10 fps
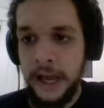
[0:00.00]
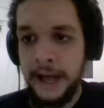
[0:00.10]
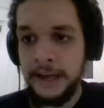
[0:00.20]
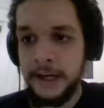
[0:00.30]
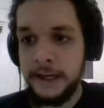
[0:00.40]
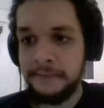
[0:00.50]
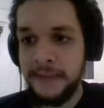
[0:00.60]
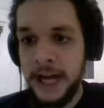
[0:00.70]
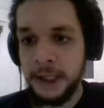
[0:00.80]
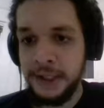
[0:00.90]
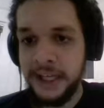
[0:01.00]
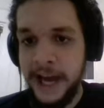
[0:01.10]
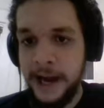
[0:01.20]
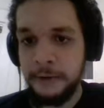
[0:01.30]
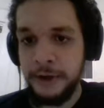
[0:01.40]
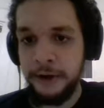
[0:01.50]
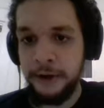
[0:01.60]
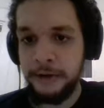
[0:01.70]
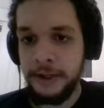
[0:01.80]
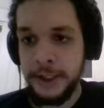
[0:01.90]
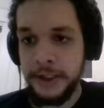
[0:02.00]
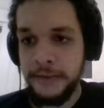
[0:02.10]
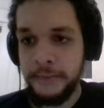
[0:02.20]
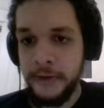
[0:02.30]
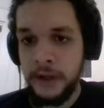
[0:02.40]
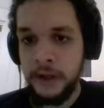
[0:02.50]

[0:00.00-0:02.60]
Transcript: and actually counter your creatures